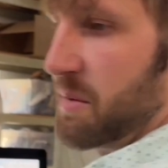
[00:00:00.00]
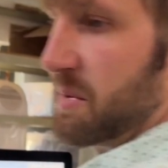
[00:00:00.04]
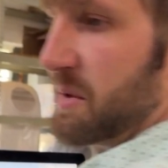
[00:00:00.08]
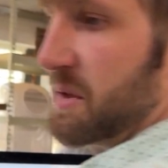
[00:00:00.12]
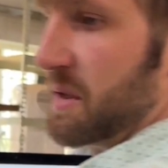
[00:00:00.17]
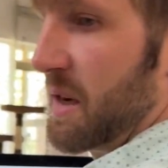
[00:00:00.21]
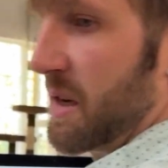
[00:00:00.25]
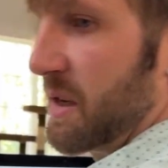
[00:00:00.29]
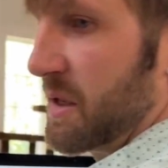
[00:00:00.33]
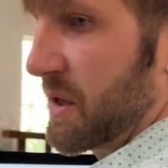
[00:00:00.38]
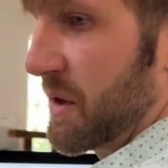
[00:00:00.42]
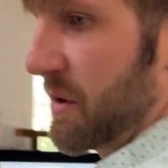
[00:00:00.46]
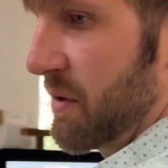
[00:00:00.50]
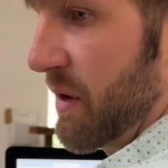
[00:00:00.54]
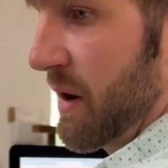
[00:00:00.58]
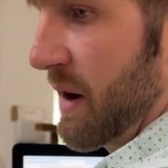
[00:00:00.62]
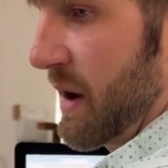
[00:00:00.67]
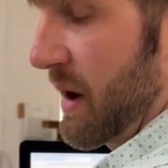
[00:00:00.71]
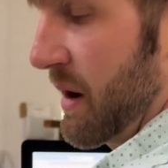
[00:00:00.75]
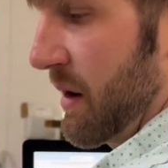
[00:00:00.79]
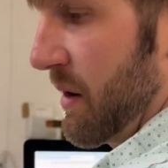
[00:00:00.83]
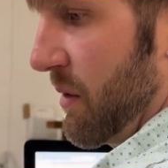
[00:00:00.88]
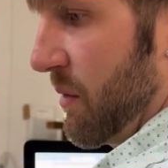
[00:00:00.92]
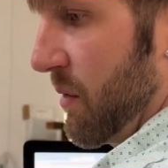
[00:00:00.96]
station right
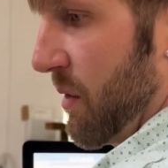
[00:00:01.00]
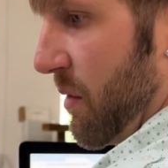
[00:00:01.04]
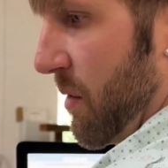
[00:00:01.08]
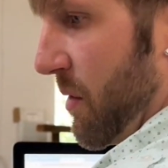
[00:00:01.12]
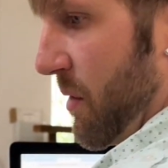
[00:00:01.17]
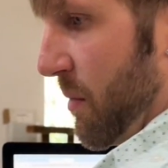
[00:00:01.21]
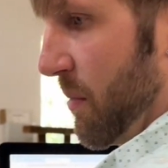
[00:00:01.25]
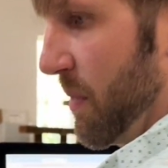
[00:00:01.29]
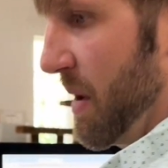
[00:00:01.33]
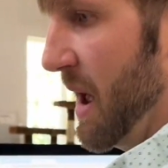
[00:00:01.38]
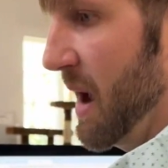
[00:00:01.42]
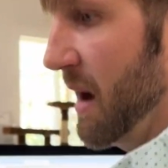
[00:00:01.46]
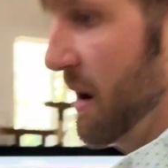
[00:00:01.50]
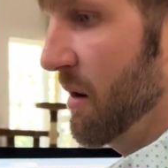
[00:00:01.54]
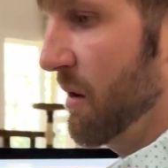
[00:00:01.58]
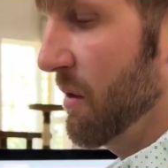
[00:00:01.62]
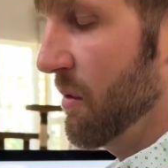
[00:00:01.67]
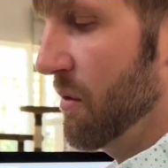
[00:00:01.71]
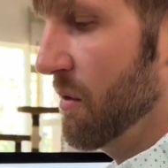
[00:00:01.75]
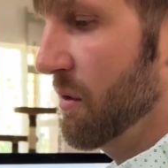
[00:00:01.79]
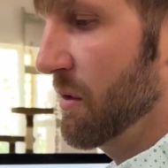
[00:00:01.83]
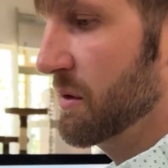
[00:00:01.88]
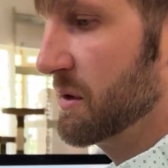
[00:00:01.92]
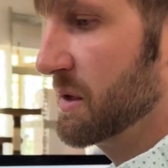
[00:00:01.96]
here where we'll pack our
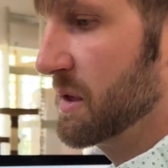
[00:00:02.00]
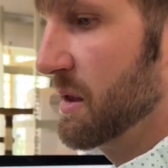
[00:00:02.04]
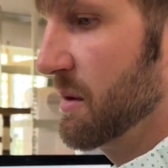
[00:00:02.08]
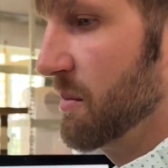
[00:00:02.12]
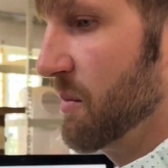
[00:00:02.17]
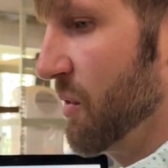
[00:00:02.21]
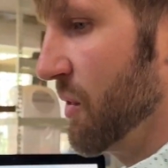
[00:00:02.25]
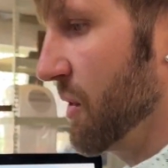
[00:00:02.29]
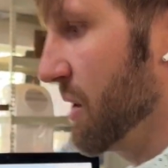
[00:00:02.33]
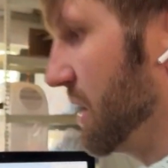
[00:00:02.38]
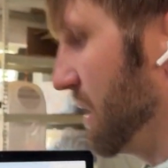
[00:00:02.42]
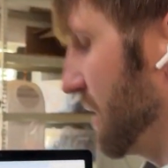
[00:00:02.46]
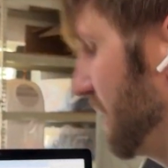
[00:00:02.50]
orders in the morning.